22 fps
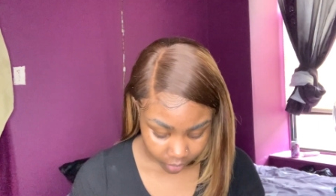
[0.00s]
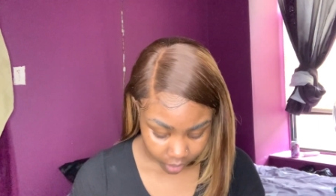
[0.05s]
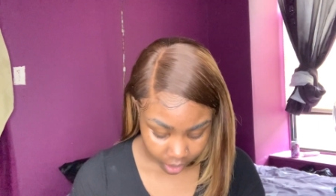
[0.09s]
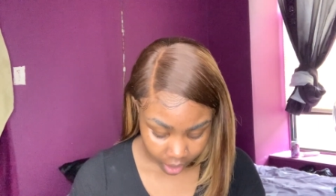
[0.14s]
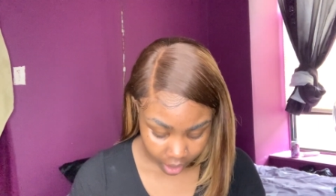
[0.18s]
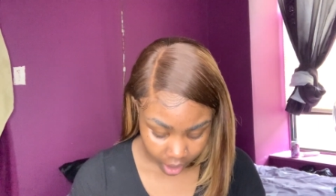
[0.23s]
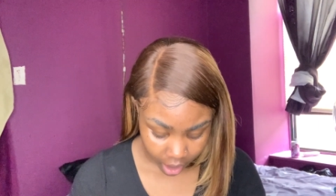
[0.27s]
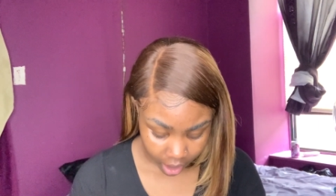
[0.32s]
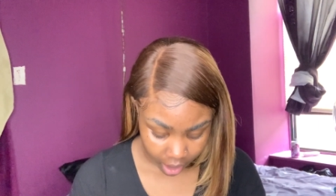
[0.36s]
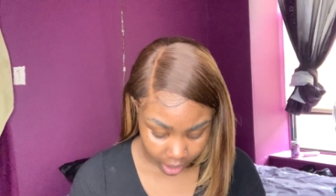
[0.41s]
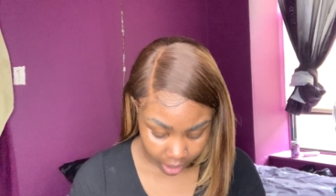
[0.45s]

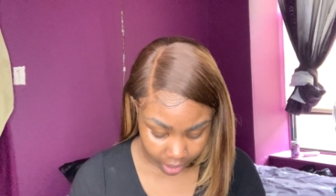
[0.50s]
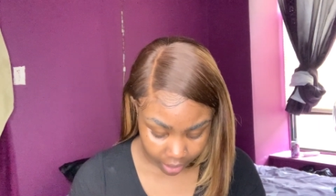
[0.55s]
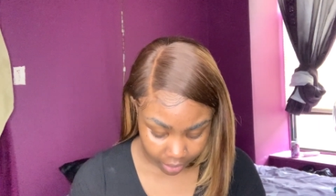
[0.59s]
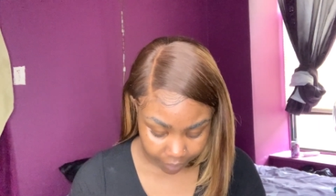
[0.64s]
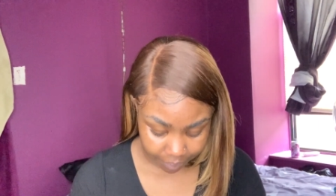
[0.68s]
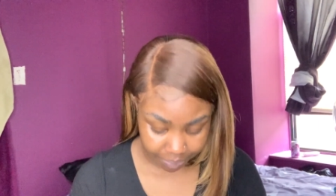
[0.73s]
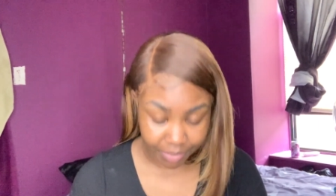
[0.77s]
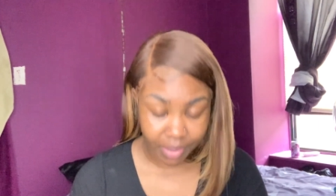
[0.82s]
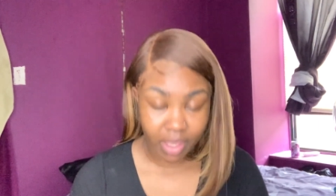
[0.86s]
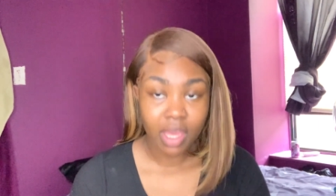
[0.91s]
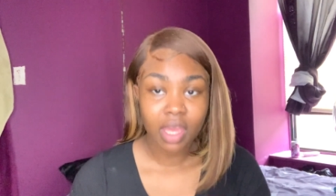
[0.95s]

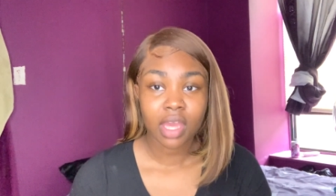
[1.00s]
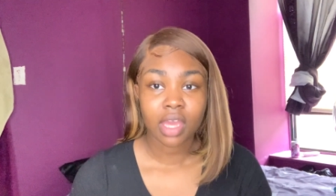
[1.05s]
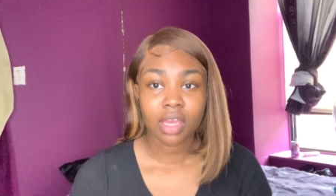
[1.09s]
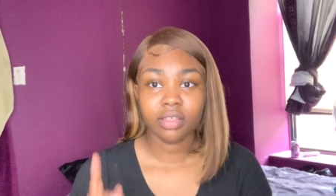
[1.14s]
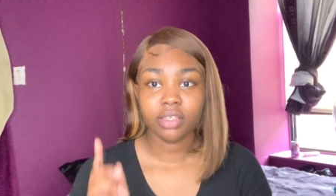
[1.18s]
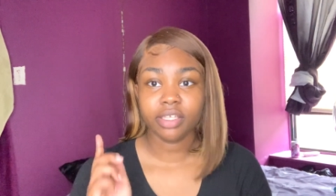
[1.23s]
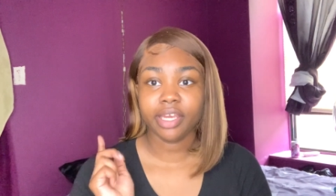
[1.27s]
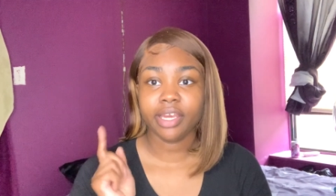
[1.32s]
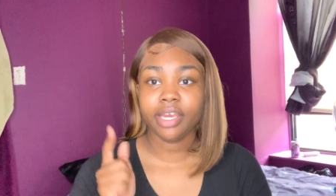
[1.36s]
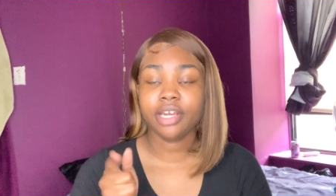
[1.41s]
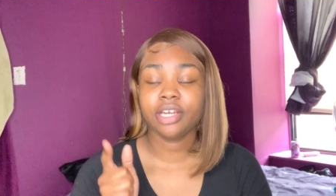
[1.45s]
The
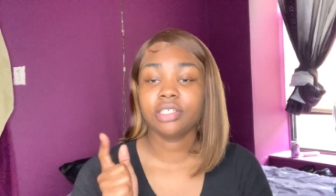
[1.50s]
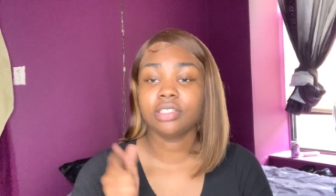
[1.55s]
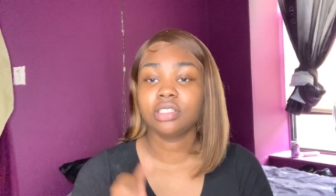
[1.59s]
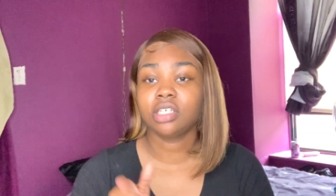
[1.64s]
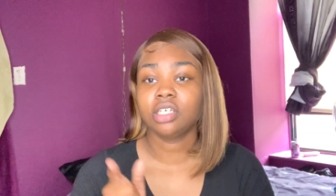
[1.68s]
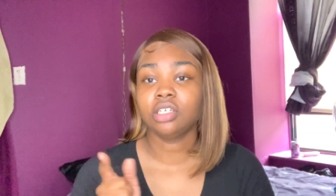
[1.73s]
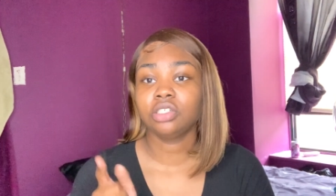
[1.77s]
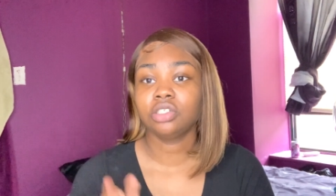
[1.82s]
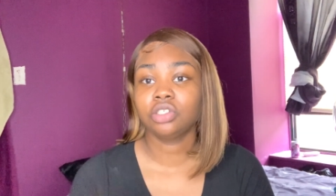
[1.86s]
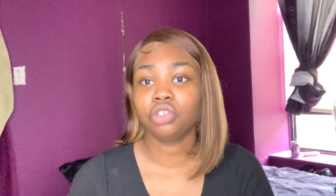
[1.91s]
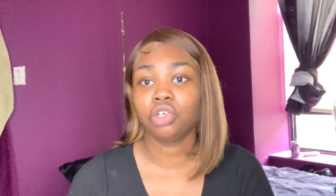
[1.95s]
hair stays
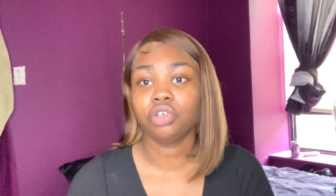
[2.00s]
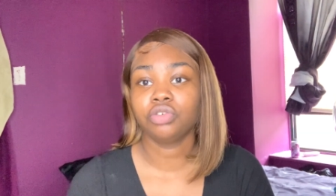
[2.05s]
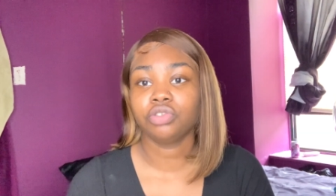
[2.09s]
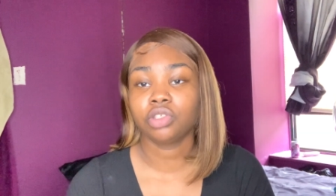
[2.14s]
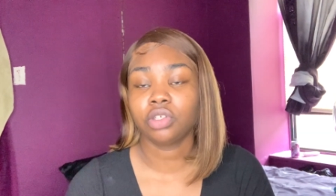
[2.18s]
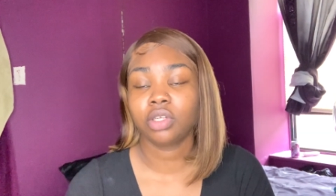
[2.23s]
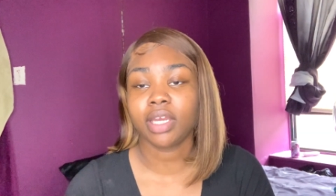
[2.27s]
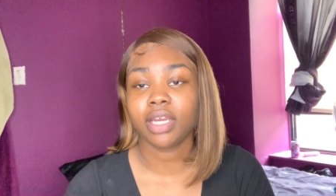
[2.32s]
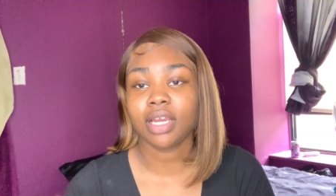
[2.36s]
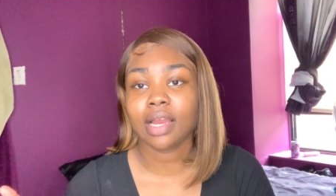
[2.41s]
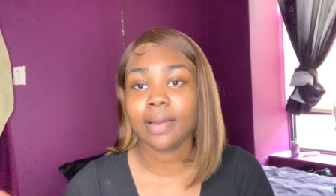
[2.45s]
soft, so
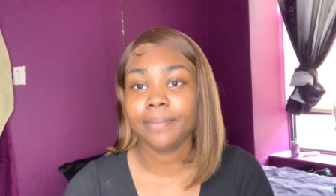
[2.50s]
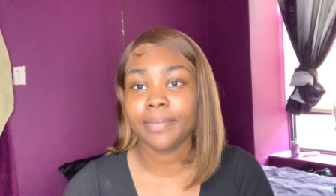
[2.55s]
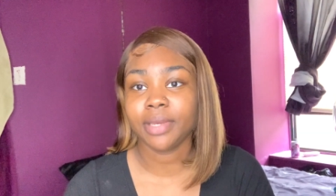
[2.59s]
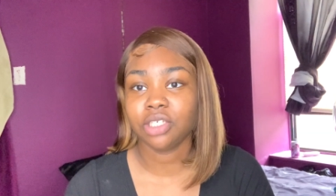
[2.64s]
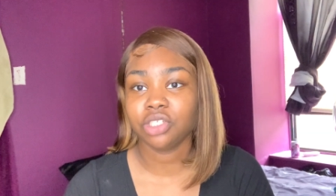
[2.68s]
like I mentioned,